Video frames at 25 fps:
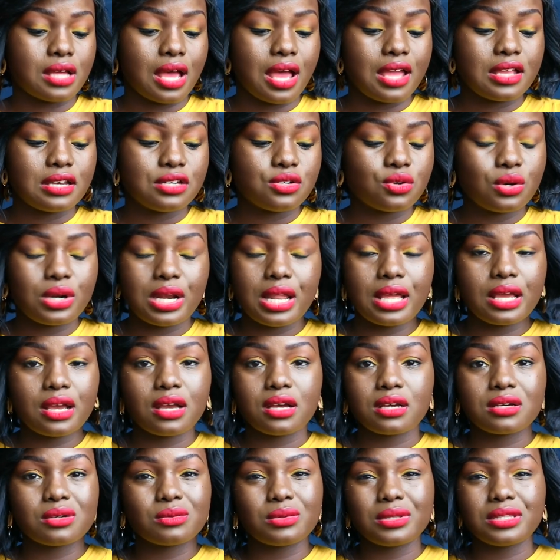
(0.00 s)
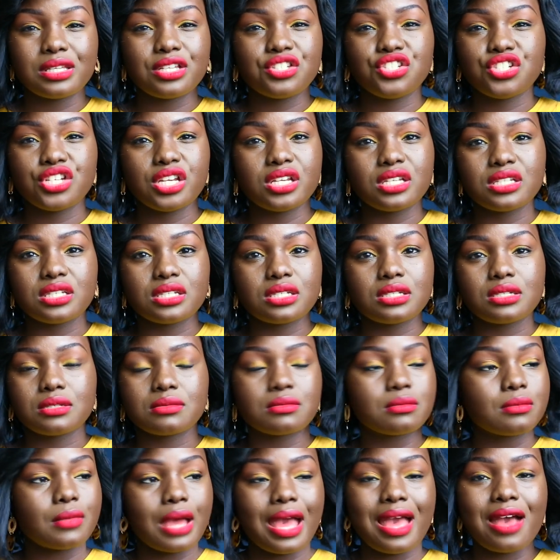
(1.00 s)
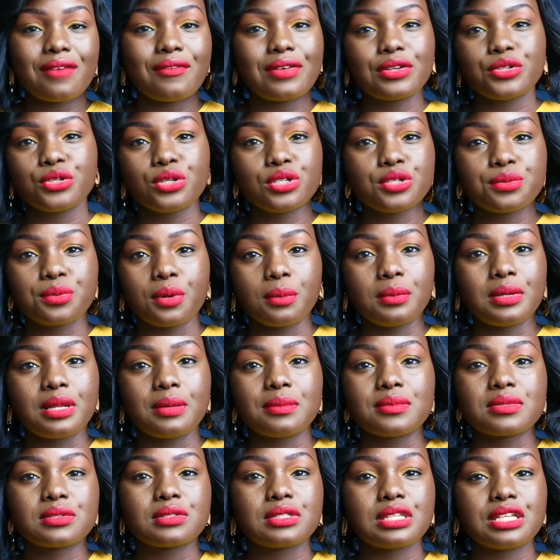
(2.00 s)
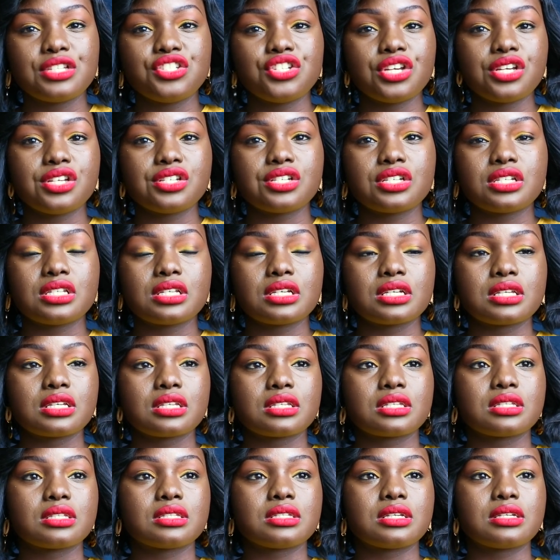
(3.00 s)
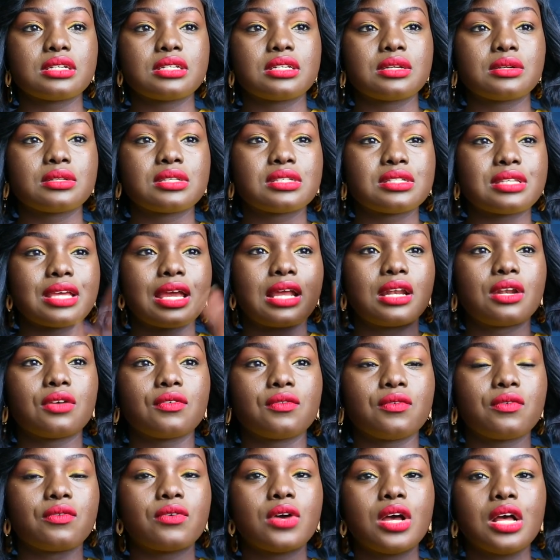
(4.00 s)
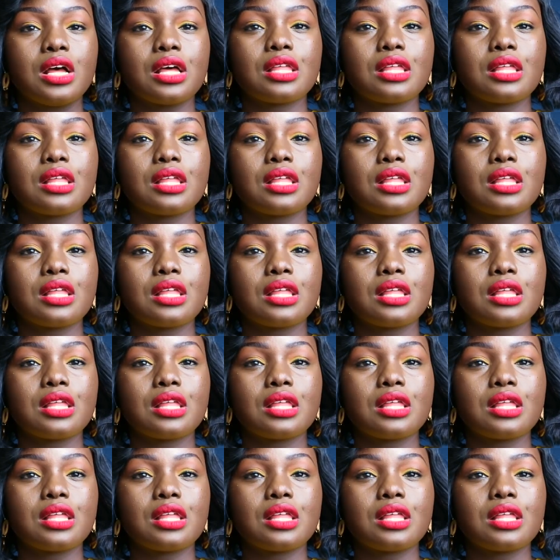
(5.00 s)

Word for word: i don't like when they changed i have adult problems they changed the the style of